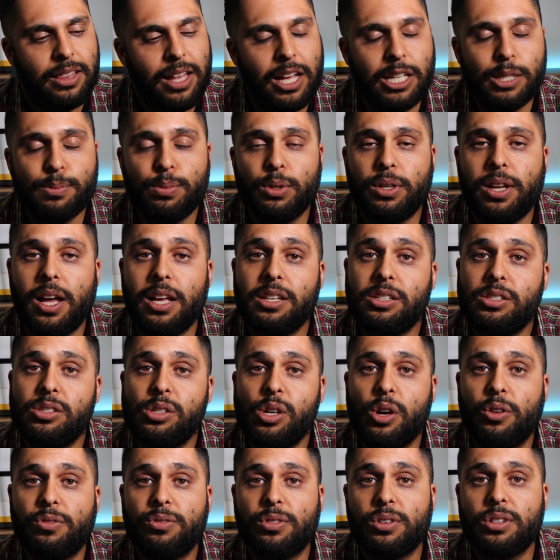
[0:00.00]
Let's put
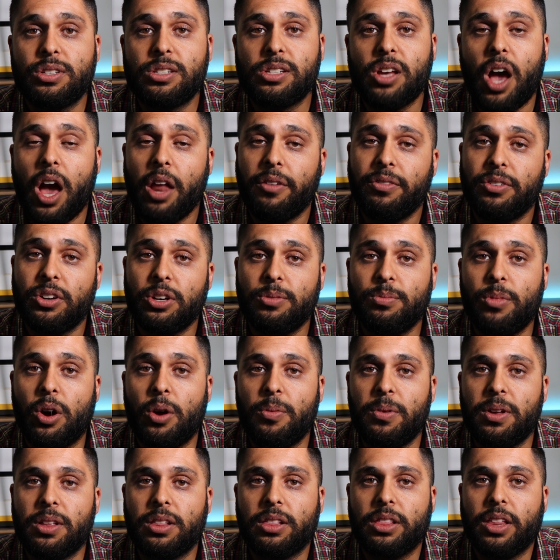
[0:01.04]
SEO aside for a moment.